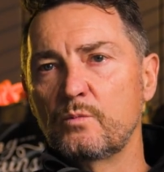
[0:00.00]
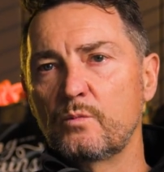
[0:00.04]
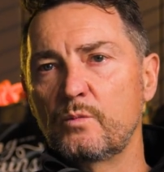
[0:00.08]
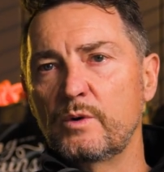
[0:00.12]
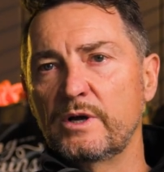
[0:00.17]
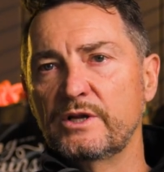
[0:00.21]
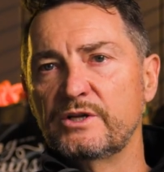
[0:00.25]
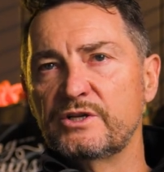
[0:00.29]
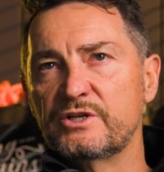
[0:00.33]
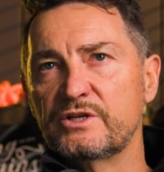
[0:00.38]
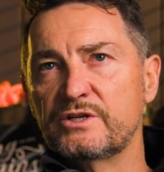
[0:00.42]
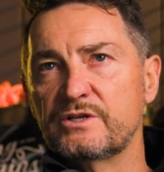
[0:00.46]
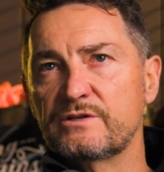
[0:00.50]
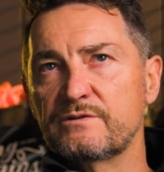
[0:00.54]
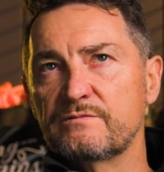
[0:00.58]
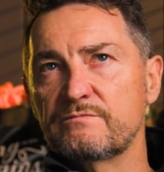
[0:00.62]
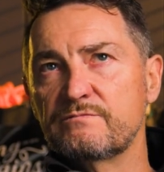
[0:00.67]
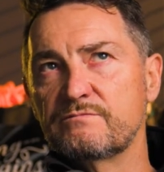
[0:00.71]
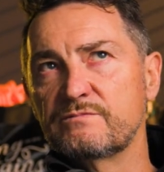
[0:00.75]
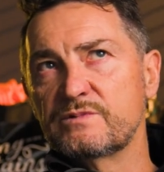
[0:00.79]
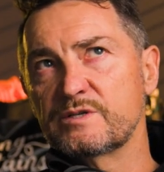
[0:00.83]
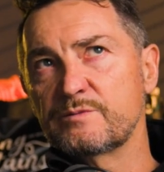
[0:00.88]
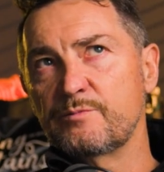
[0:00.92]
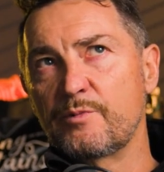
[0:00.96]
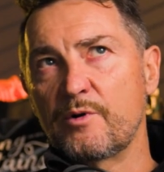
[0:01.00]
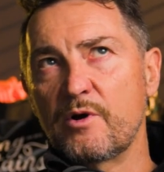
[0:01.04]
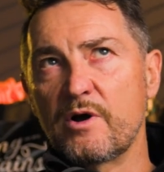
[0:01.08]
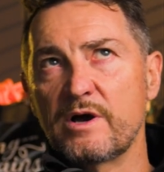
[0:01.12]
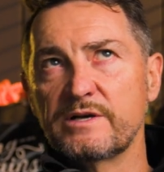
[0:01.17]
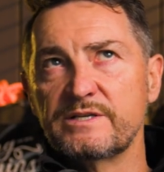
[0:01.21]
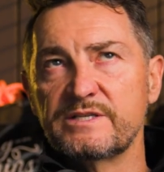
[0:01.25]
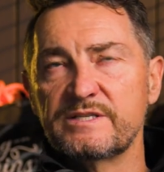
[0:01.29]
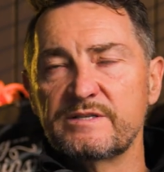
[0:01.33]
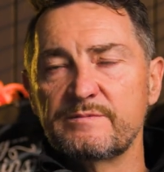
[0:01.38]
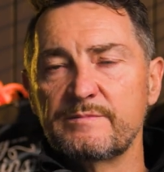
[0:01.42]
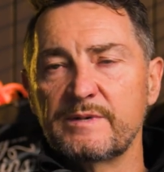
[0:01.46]
Which
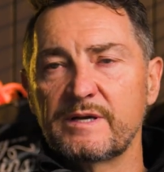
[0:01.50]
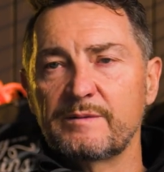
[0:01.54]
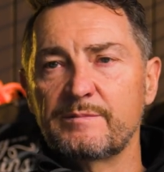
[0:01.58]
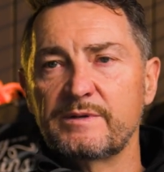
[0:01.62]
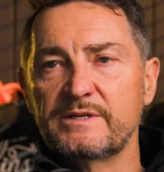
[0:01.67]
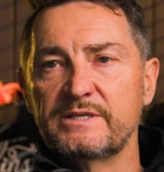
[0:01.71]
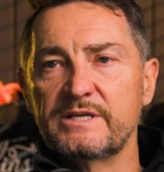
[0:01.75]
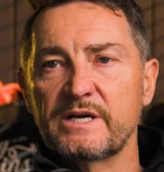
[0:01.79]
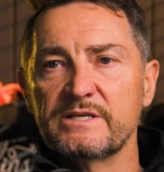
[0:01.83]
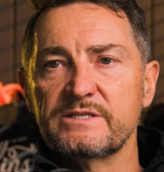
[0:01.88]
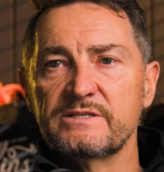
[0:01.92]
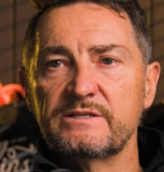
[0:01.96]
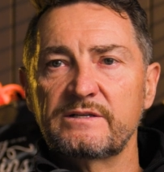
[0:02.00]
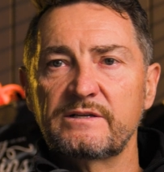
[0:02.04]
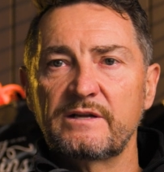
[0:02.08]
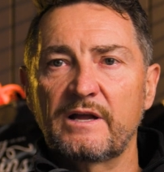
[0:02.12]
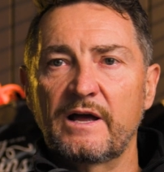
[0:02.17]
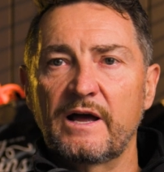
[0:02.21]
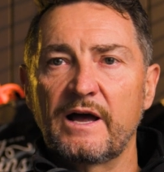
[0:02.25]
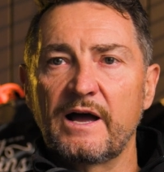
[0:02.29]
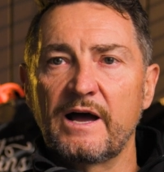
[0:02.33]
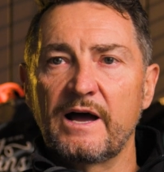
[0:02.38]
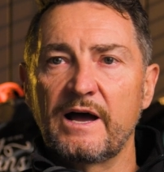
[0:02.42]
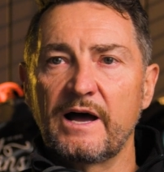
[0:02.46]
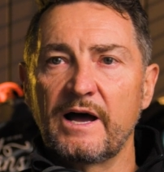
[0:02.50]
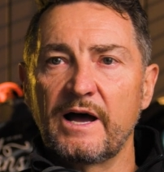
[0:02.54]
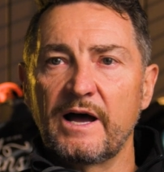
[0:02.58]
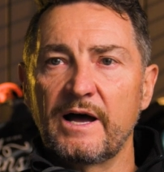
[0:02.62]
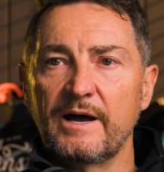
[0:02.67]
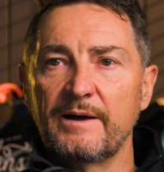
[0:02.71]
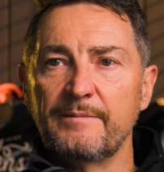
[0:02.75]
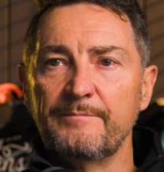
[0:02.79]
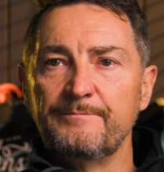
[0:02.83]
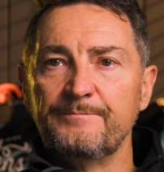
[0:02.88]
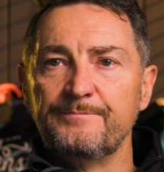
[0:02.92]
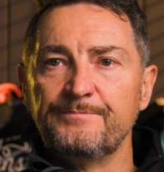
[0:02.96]
surprises me but doesn't.
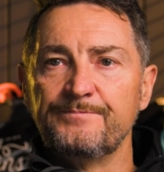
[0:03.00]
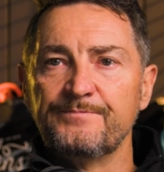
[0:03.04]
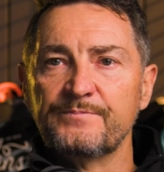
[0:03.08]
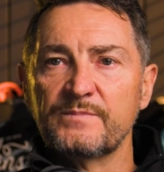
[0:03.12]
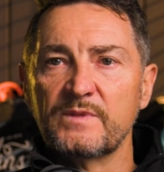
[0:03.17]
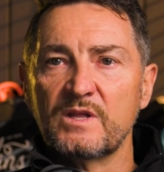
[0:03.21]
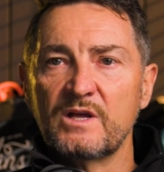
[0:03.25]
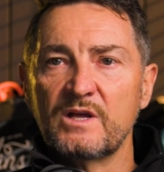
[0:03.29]
1st